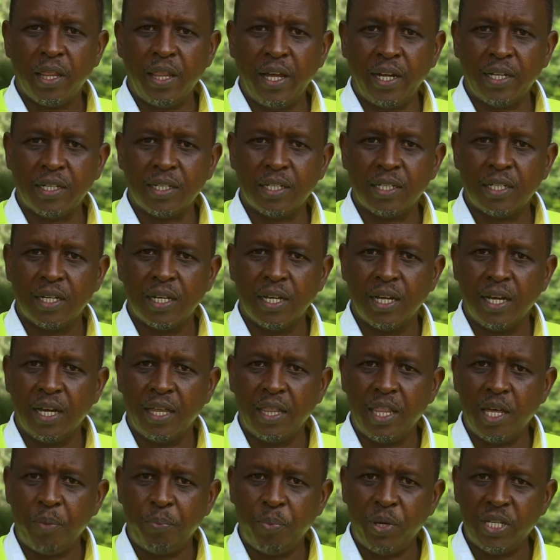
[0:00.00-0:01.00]
that
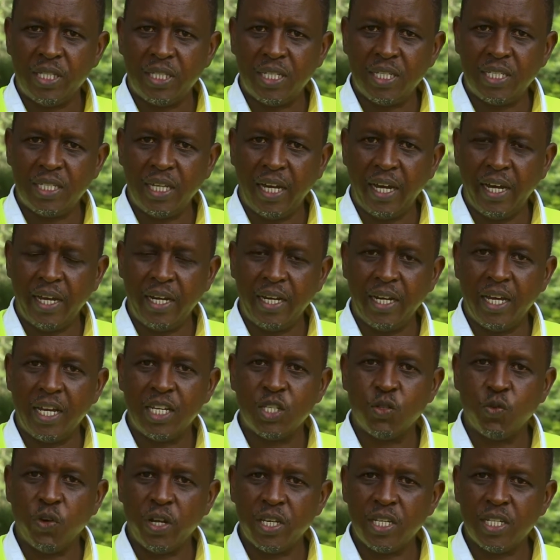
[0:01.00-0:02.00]
the pesticide
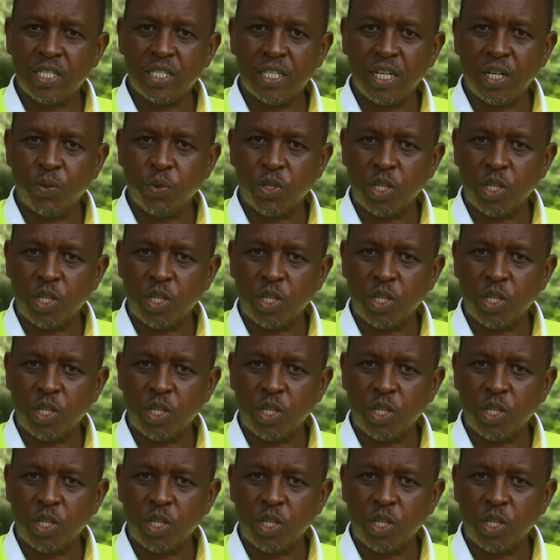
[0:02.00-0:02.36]
is registered